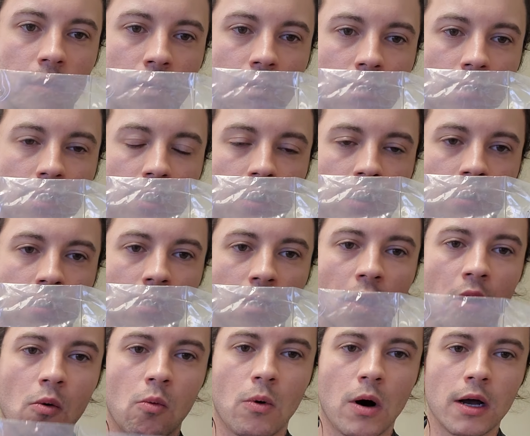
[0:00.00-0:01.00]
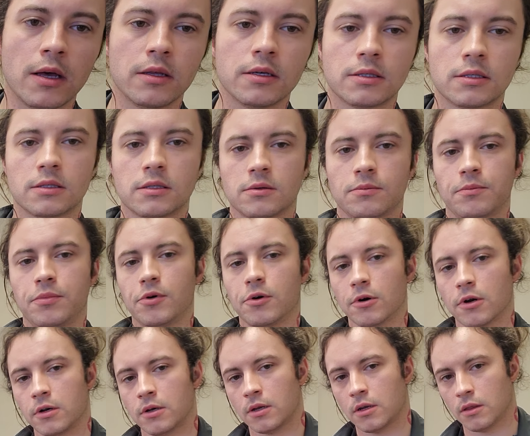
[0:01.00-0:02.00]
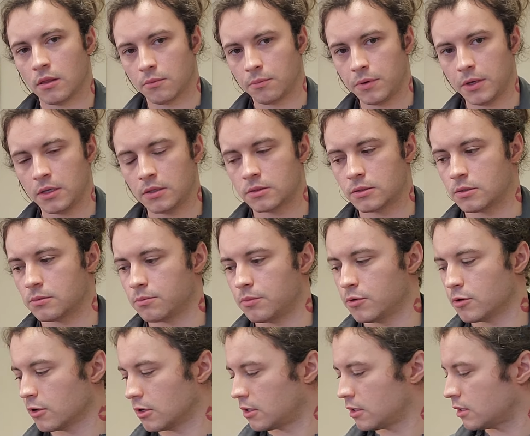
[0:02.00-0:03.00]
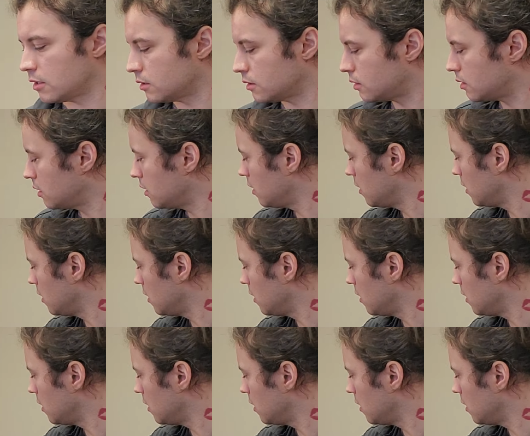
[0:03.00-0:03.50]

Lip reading: Okay. Why this is important and the pin's important is